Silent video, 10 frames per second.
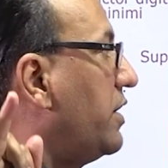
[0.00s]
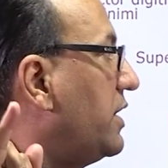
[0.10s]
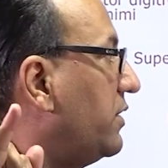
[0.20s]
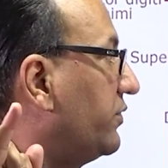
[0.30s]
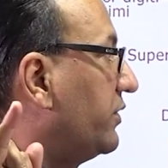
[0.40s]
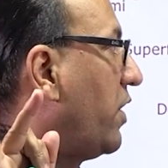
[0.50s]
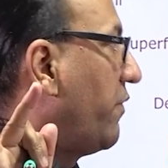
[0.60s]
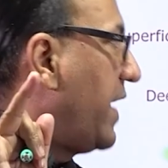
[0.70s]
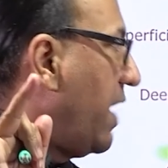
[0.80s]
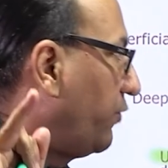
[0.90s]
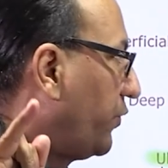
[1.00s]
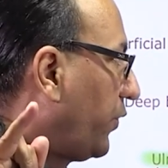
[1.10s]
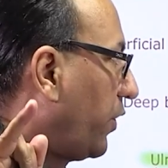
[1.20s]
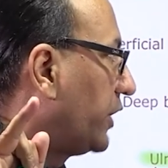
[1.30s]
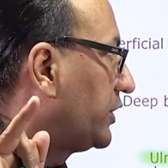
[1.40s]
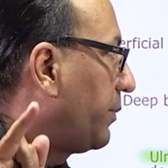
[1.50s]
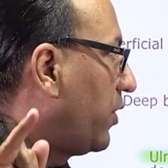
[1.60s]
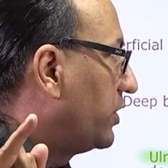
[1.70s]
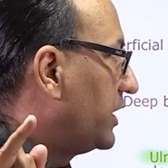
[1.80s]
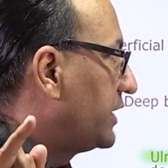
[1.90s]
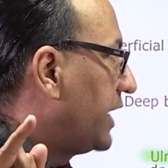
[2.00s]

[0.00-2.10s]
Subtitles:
nerve. Now we have to focus upon this